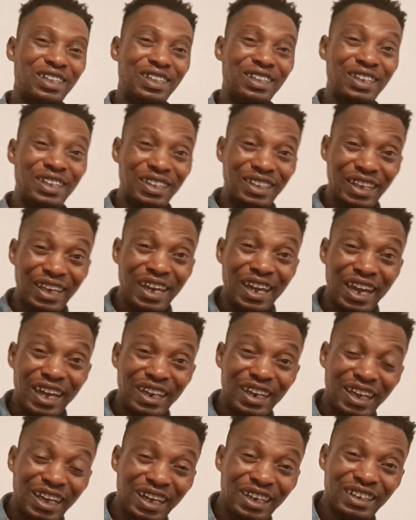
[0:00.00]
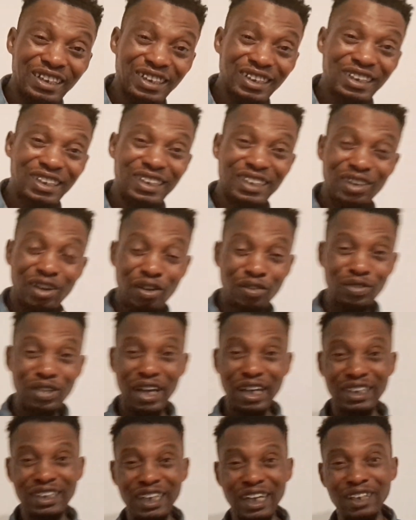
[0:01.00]
The DNA of
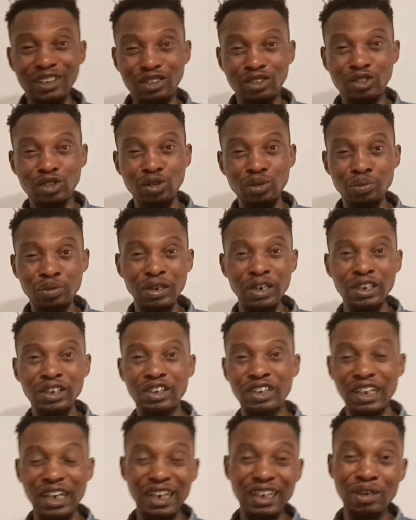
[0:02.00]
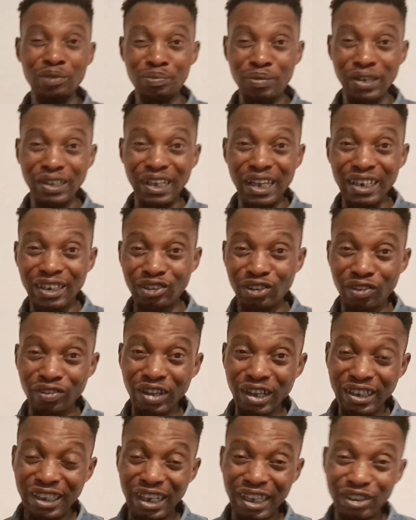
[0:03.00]
that child should be checked. The paternity of
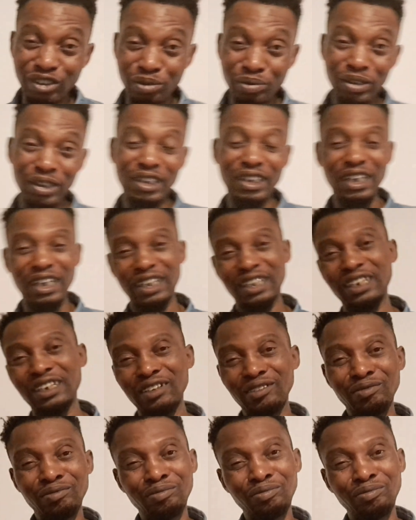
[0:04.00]
that child should be checked.